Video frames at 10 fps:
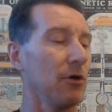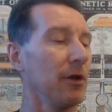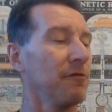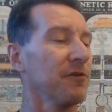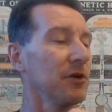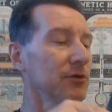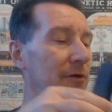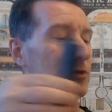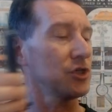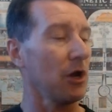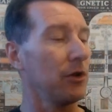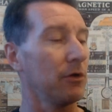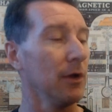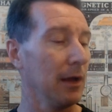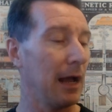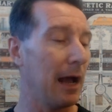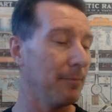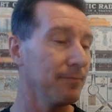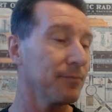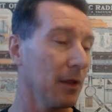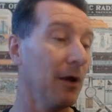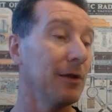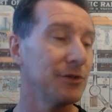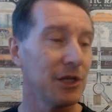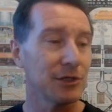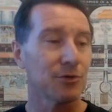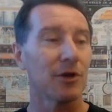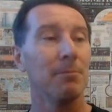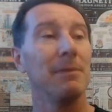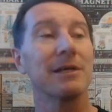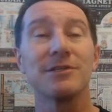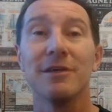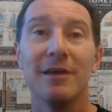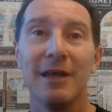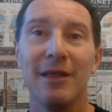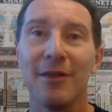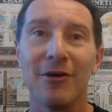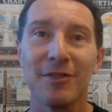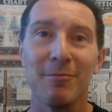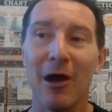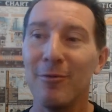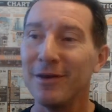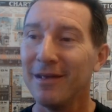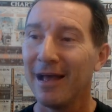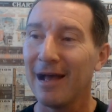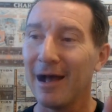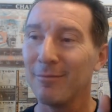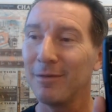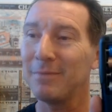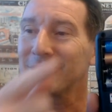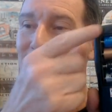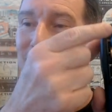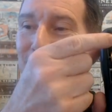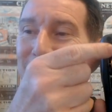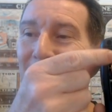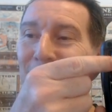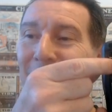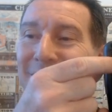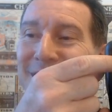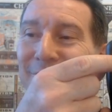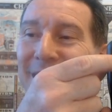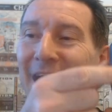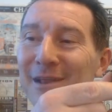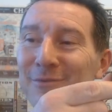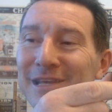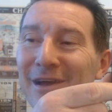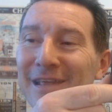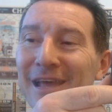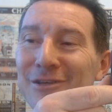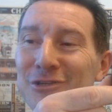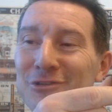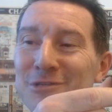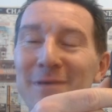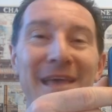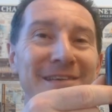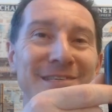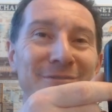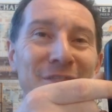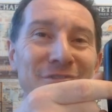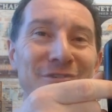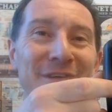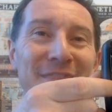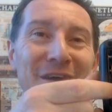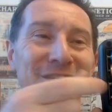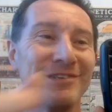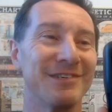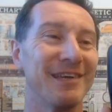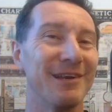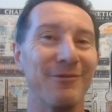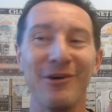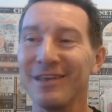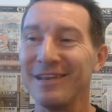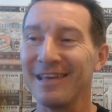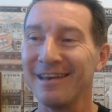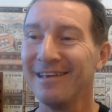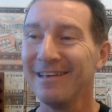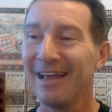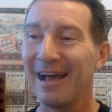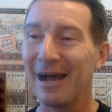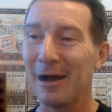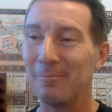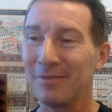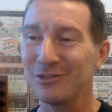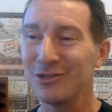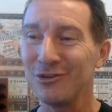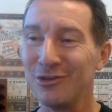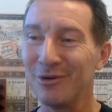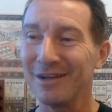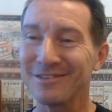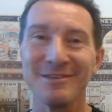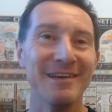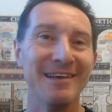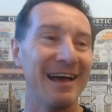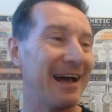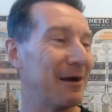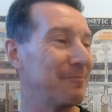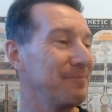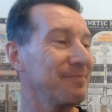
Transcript: forgot to even show you. We've got a mix in there at the moment. A mix of some dead ones that we had, and we only had 2 spares, so we threw in those just to get it working again. The 2 new ones. You